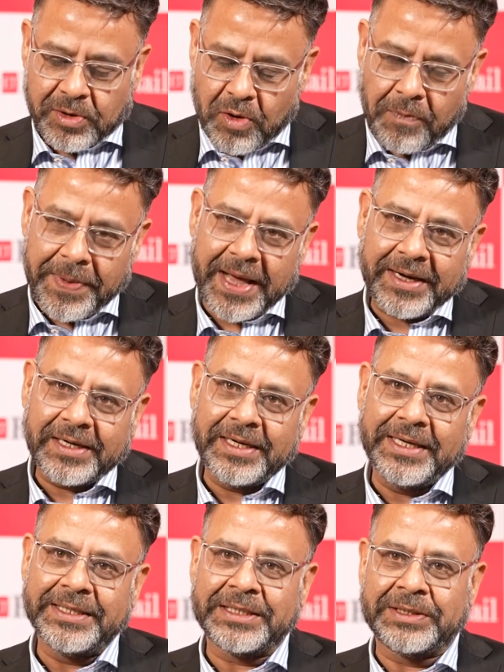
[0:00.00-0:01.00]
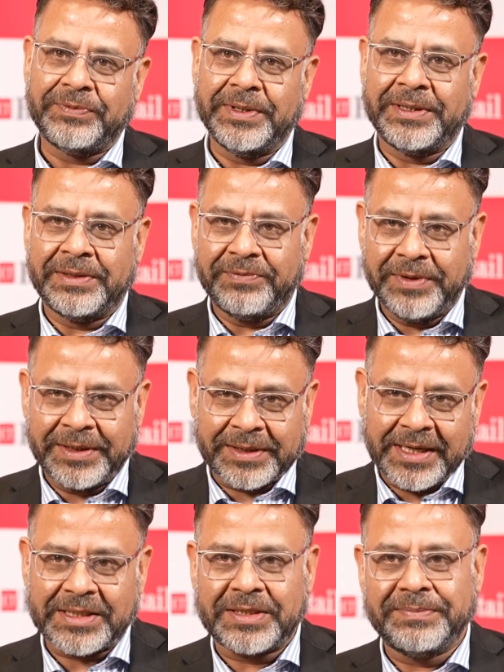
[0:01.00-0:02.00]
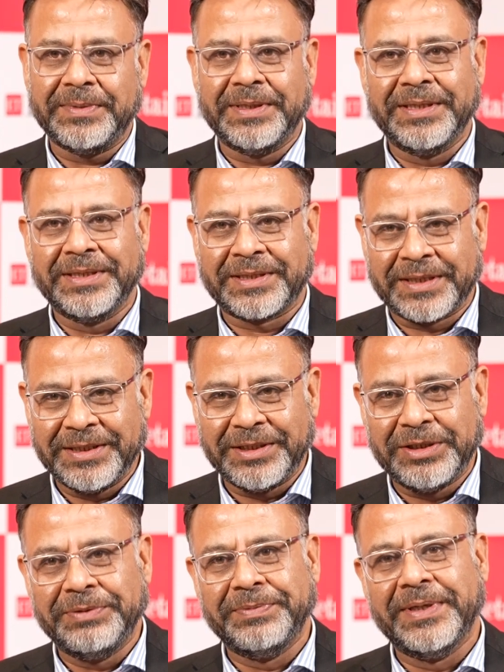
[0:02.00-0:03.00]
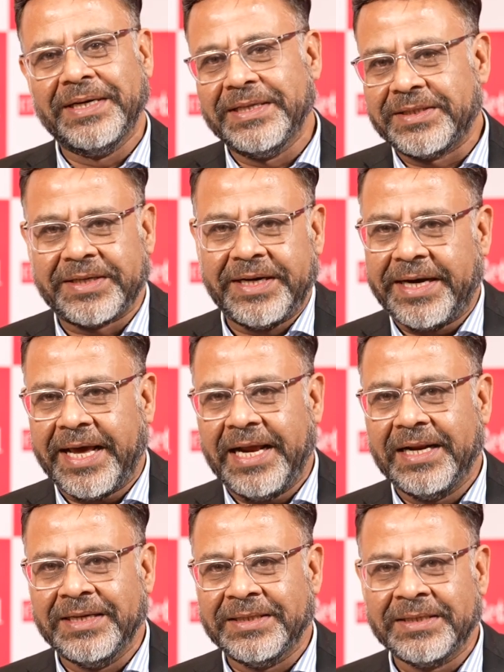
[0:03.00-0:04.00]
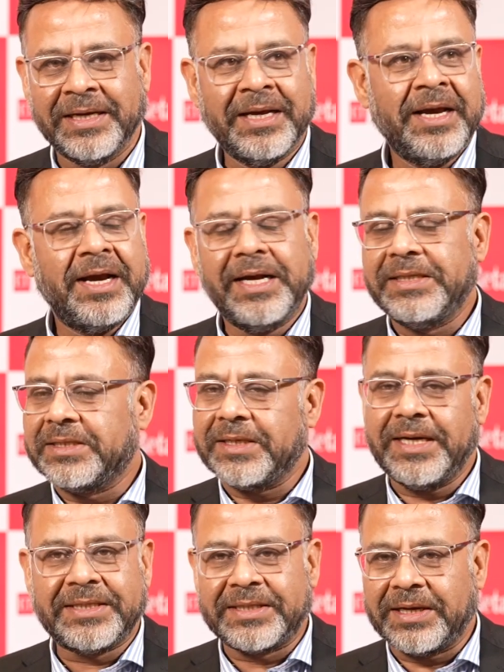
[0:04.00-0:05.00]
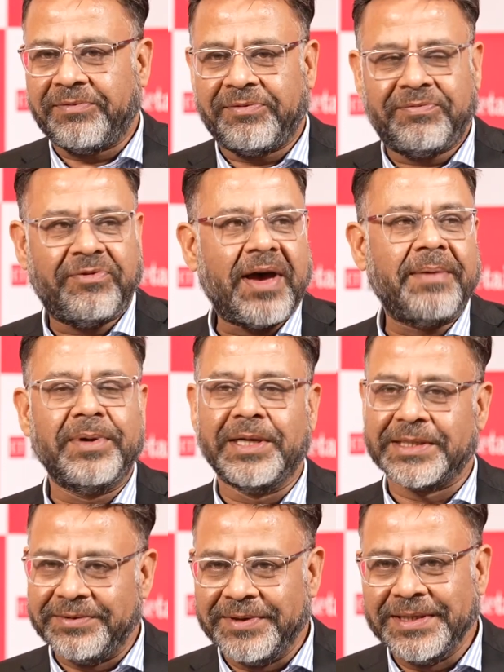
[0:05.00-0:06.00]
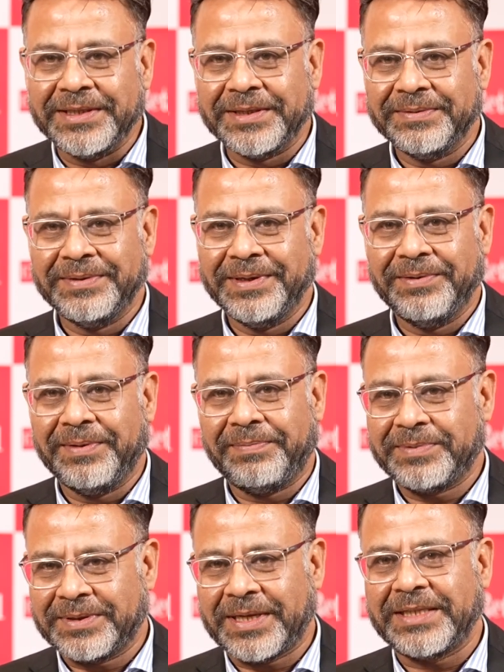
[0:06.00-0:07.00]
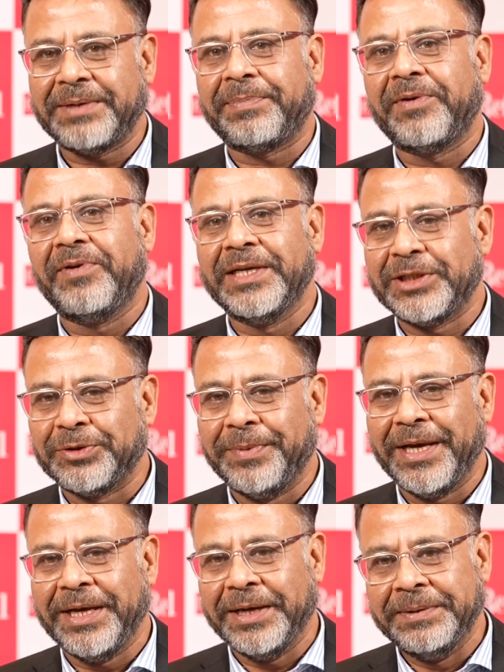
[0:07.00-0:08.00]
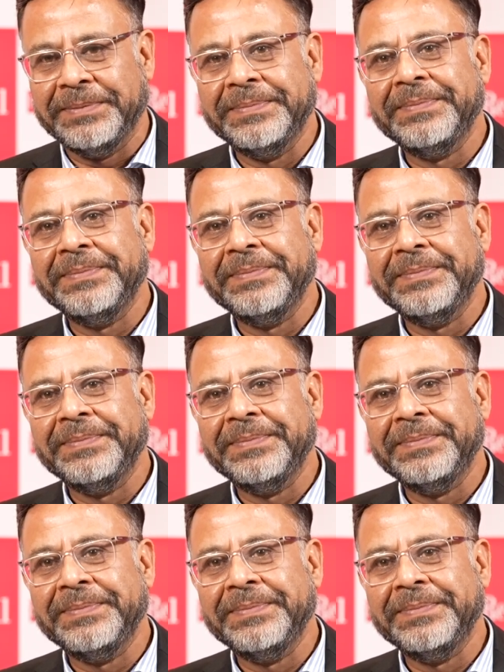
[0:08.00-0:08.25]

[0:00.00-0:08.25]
co-panelists, with with customers, consumers, retailers. It's it's a fabulous event. Such a privilege to be here.